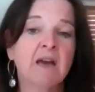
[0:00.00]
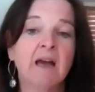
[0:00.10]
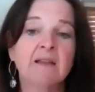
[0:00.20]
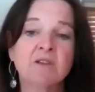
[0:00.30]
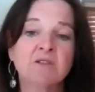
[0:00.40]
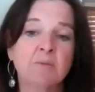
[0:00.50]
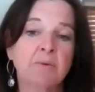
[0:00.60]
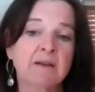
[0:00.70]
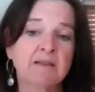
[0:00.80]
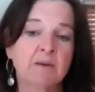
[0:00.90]
And so to
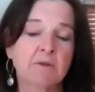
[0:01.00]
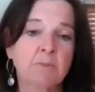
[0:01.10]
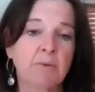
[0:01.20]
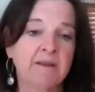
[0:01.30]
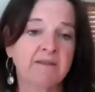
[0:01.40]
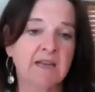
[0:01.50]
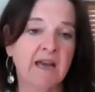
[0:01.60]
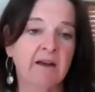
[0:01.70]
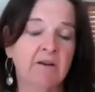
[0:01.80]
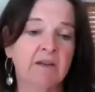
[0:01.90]
bring someone's breath down